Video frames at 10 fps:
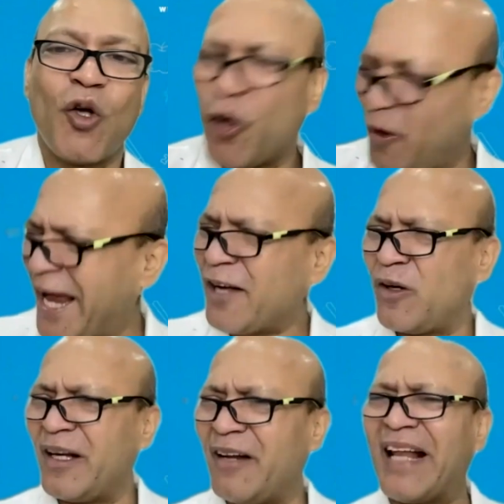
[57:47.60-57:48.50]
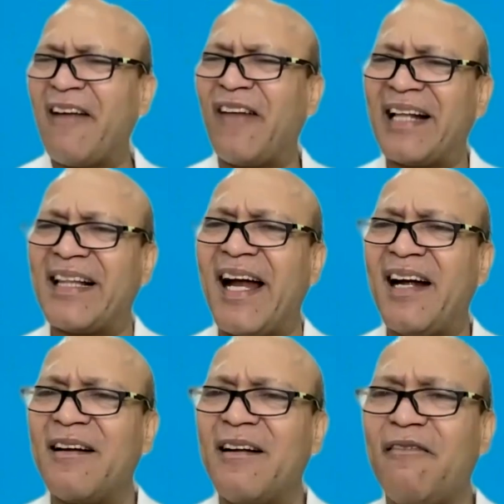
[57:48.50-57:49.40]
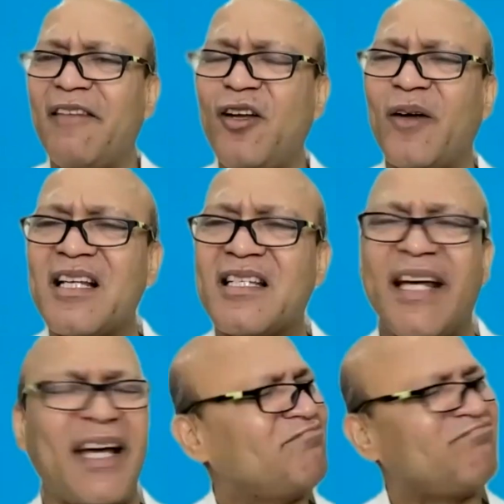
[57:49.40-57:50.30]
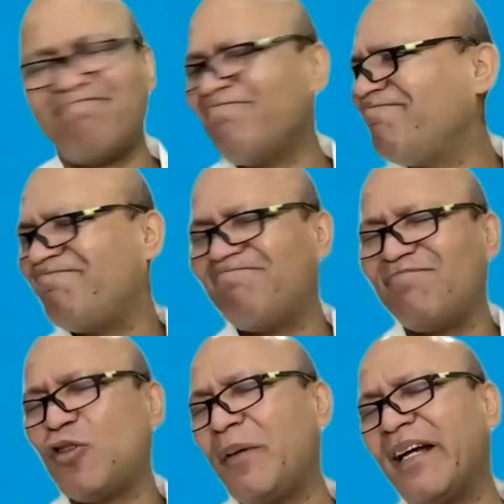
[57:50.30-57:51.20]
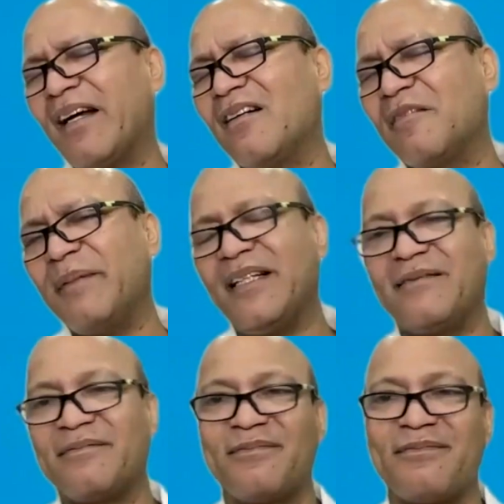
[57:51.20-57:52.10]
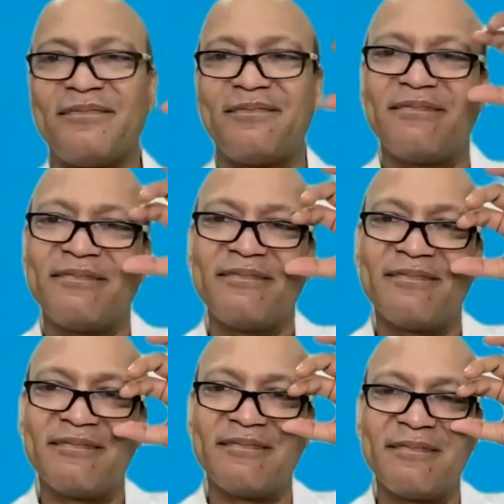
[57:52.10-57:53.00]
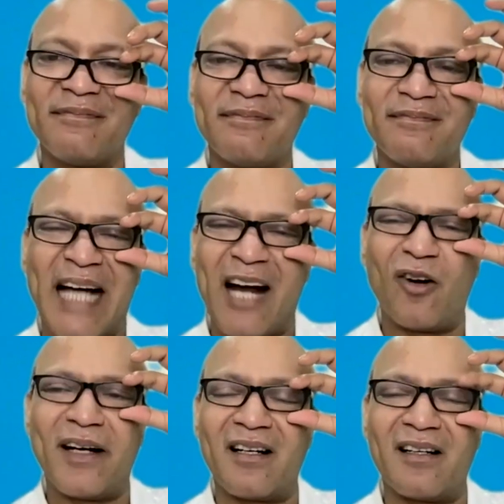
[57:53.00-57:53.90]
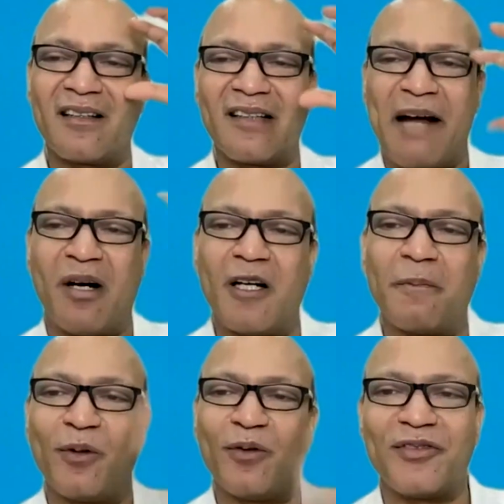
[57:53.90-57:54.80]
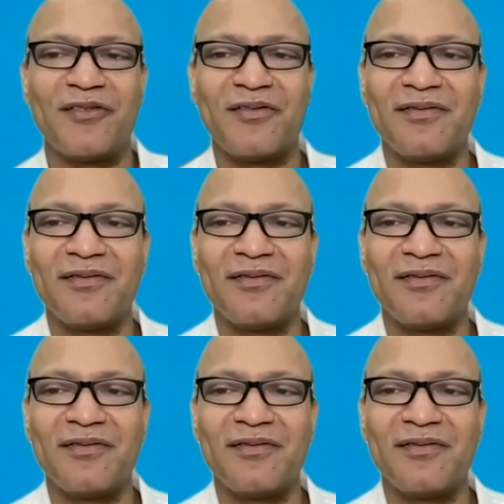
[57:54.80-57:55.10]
Would you like to live life like that, where you can say, nobody can hurt me? I don't get hurt. I'm hurt proof.